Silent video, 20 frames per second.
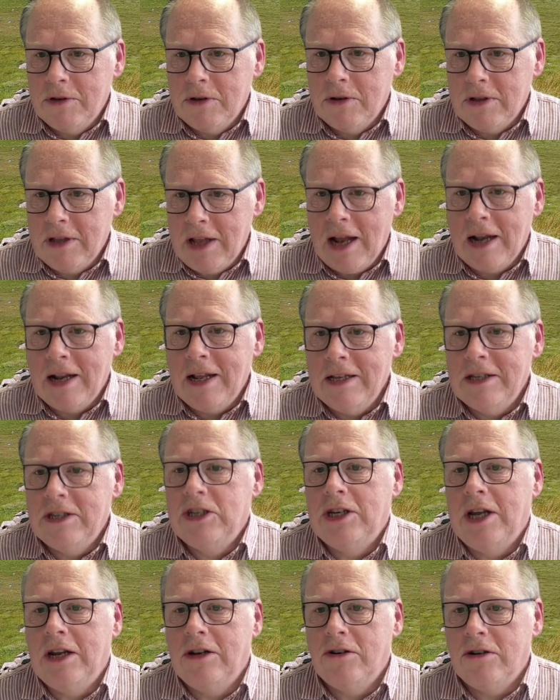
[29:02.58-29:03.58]
So that is
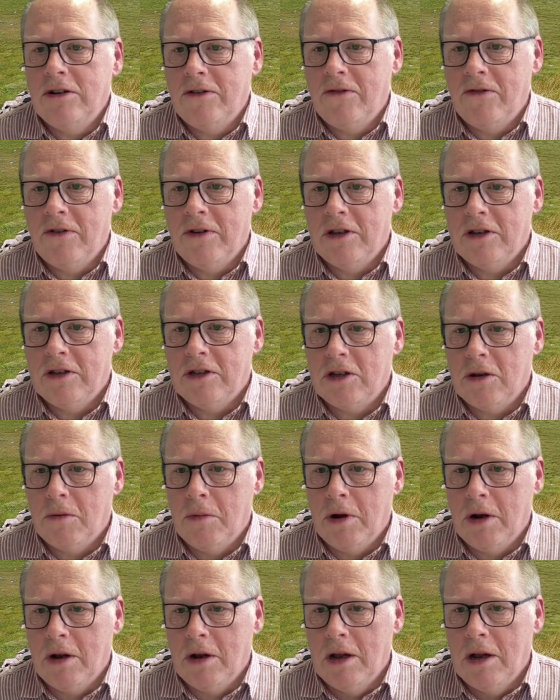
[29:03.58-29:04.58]
scheduled for the
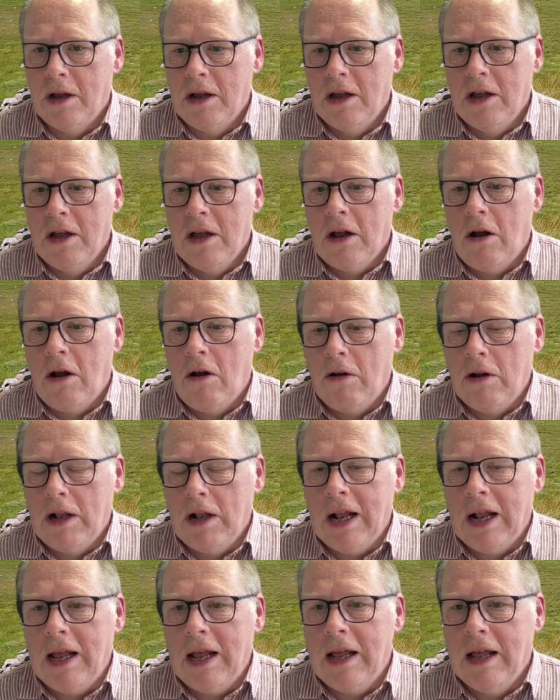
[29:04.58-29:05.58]
summer
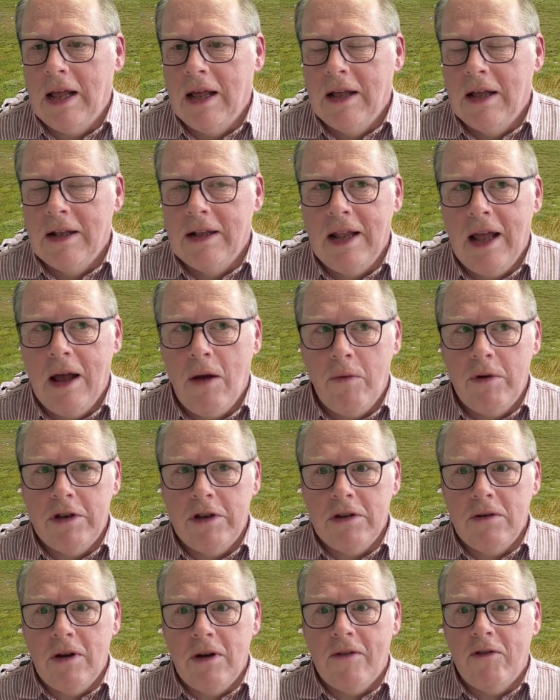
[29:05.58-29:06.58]
currently. Now, we
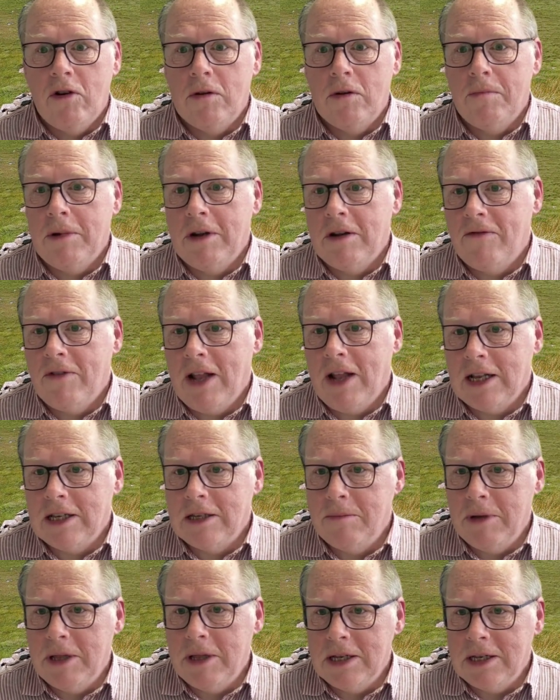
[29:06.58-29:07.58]
do have a good bit of
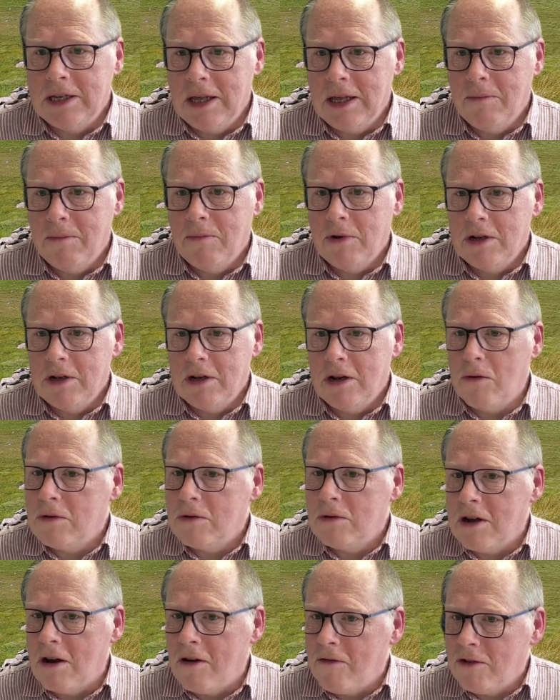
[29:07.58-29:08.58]
flexibility, but I don't
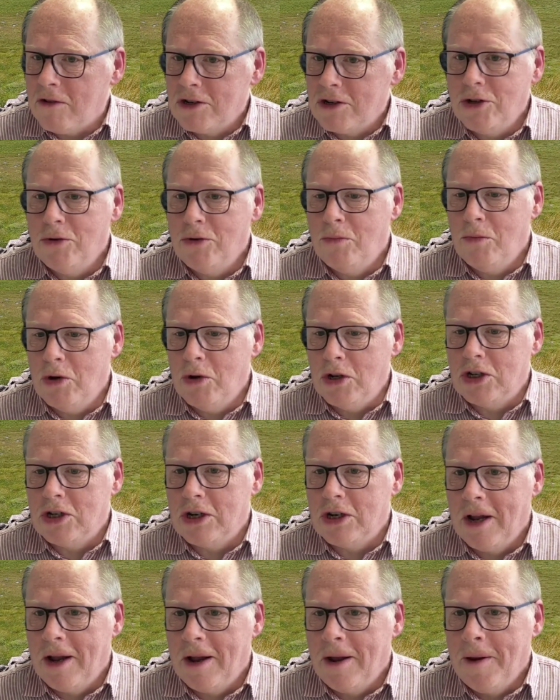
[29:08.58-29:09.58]
want to offer too
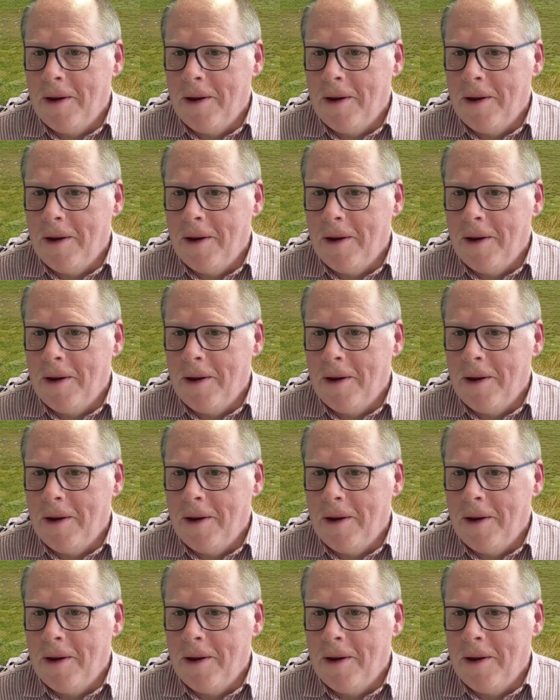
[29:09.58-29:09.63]
much.